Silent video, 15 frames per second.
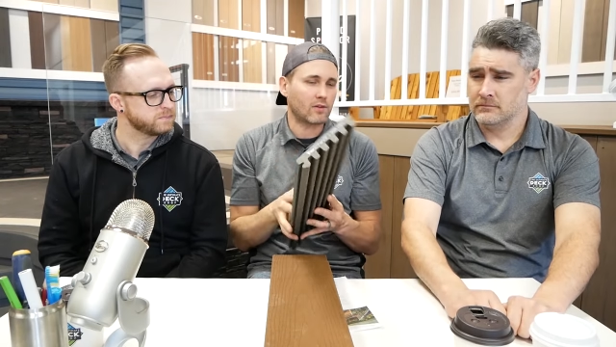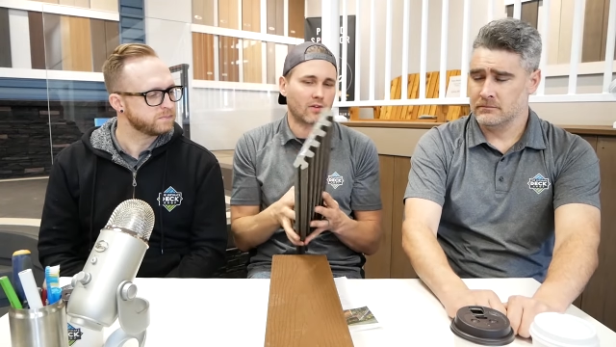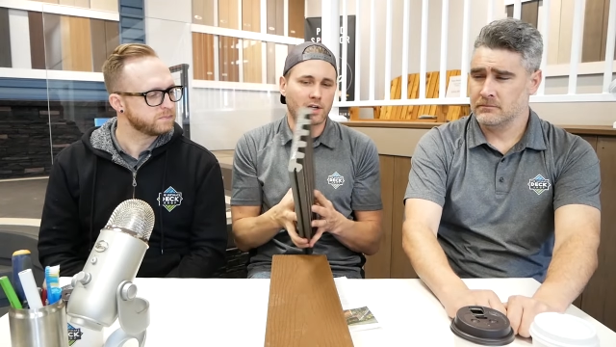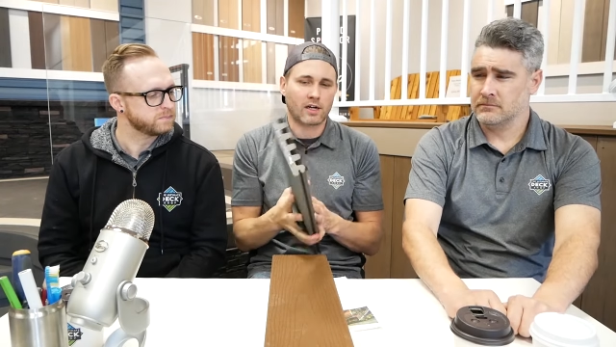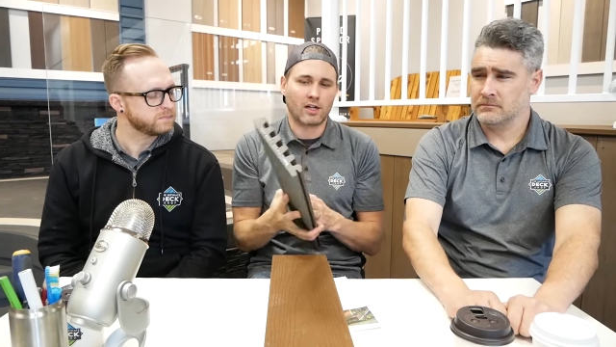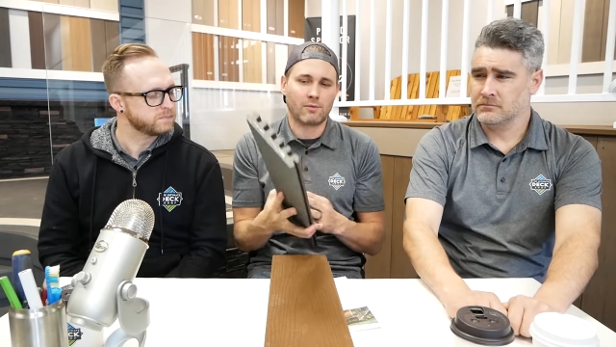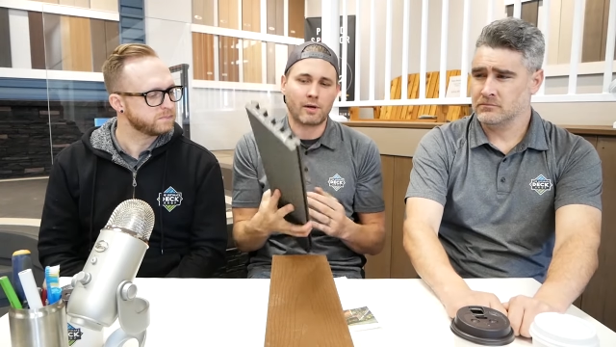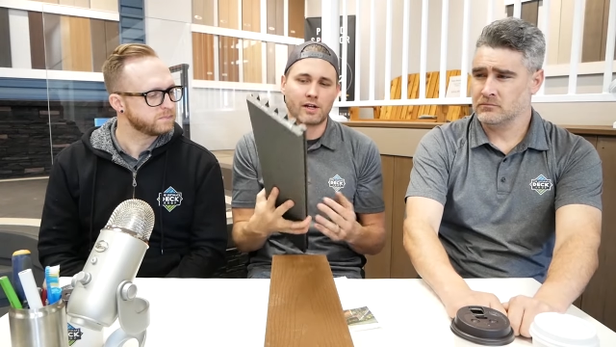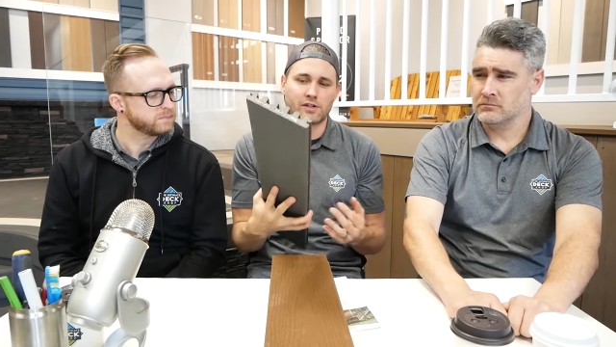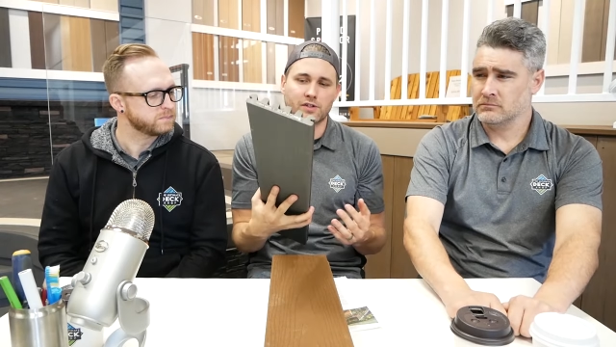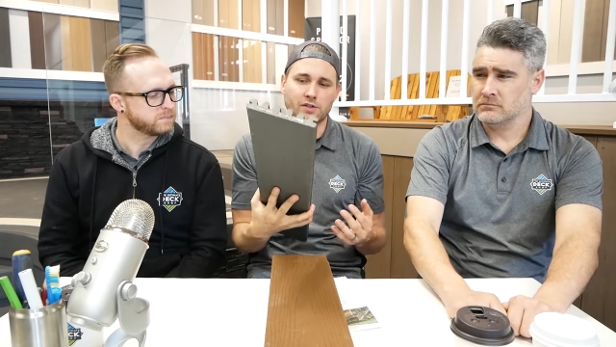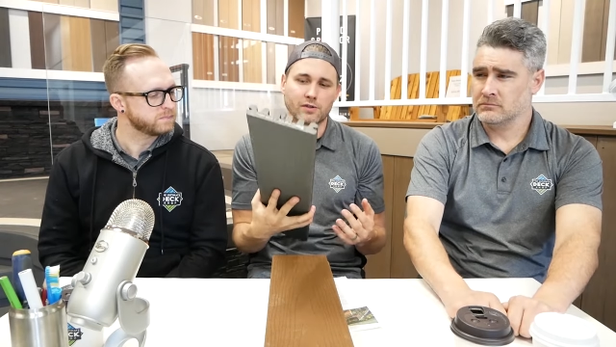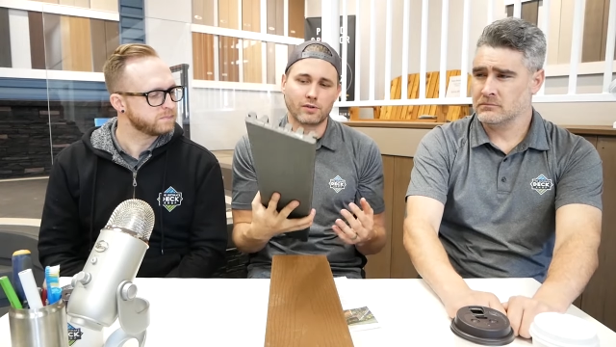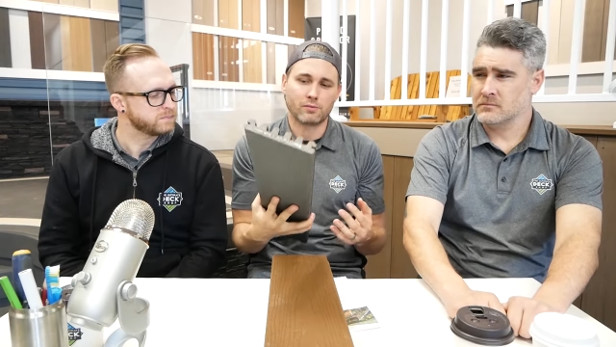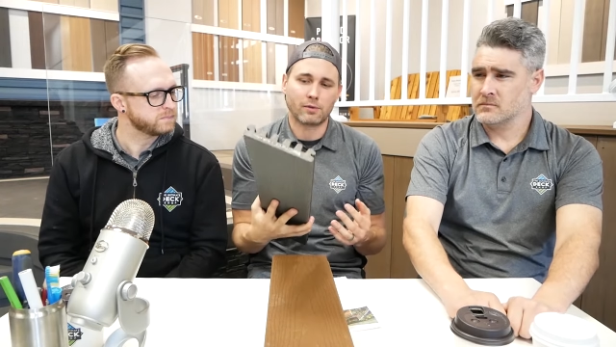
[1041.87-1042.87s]
Speaker 1: use a color match
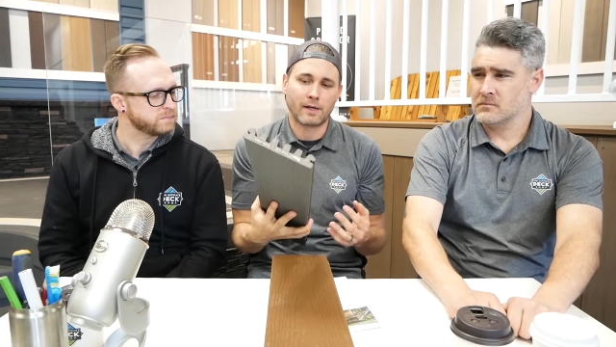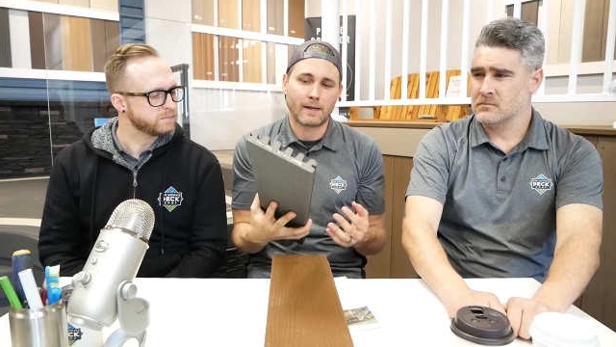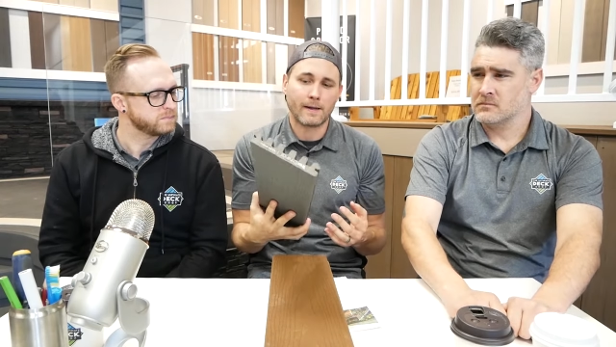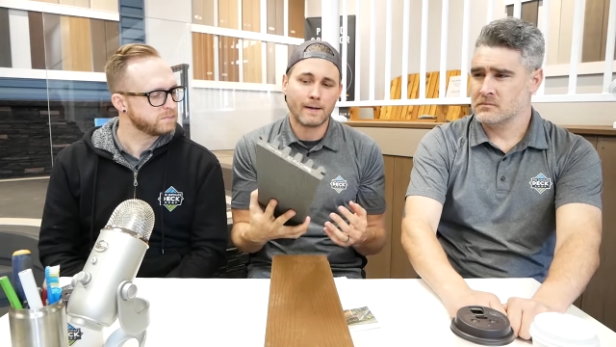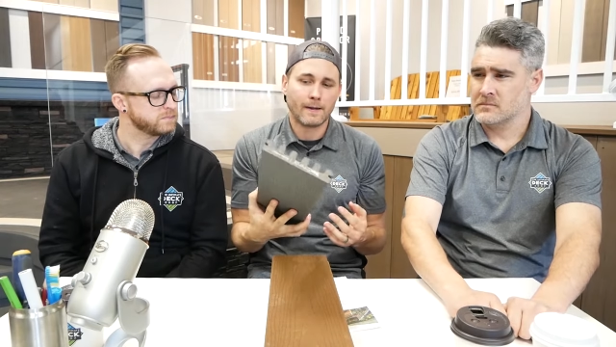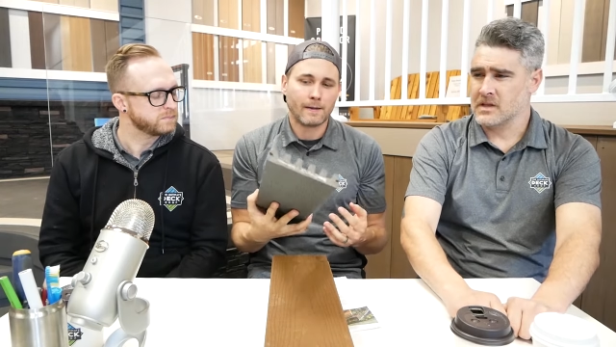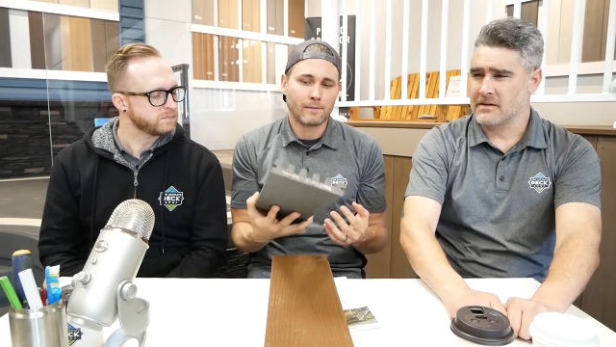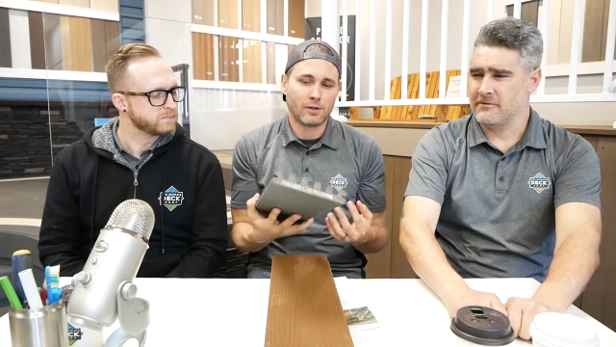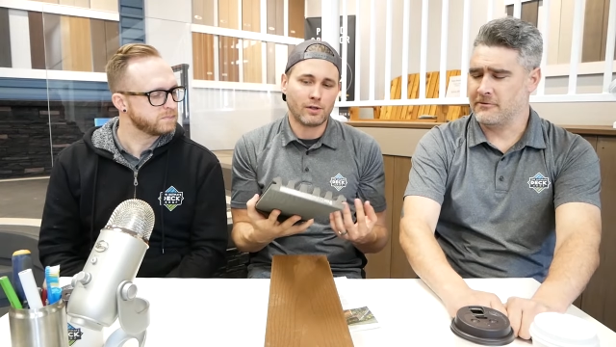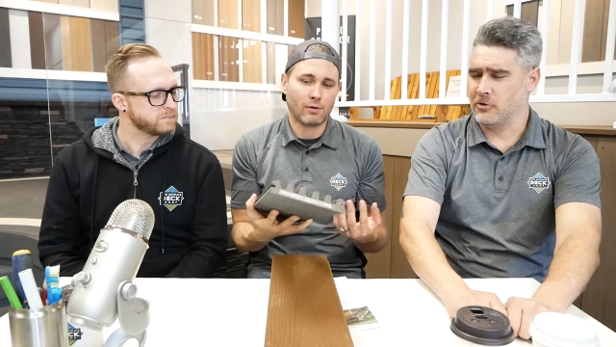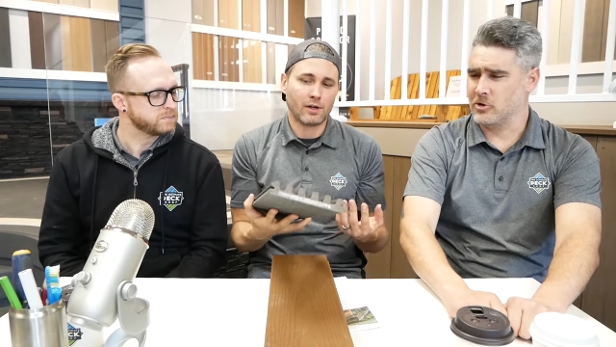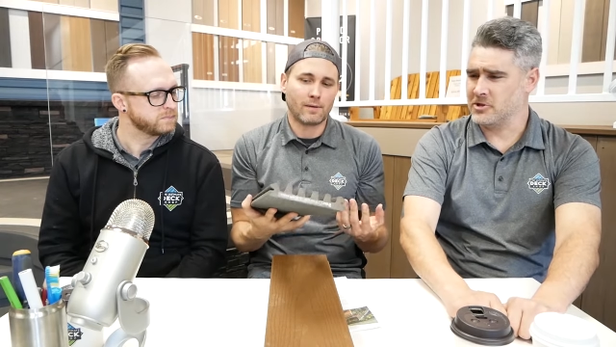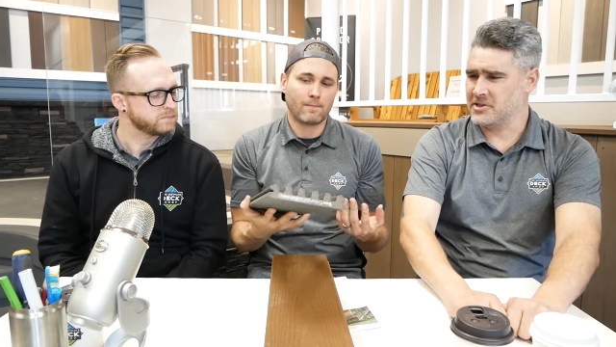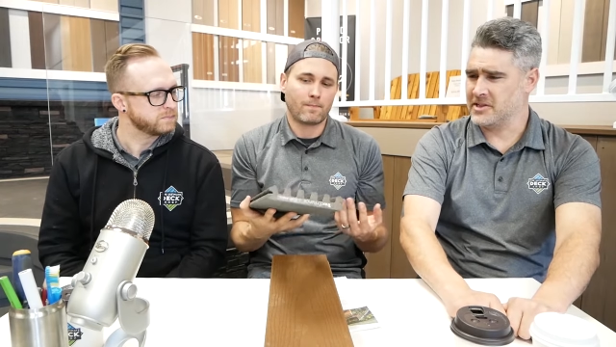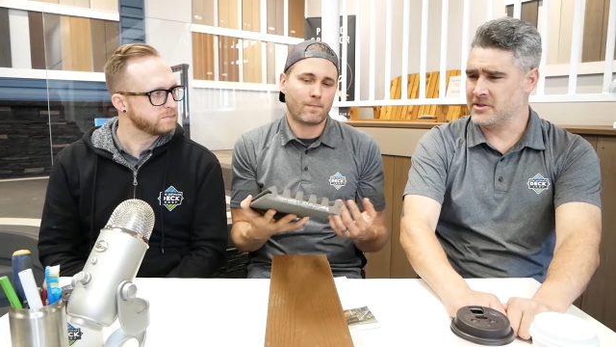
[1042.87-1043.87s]
screw, but forced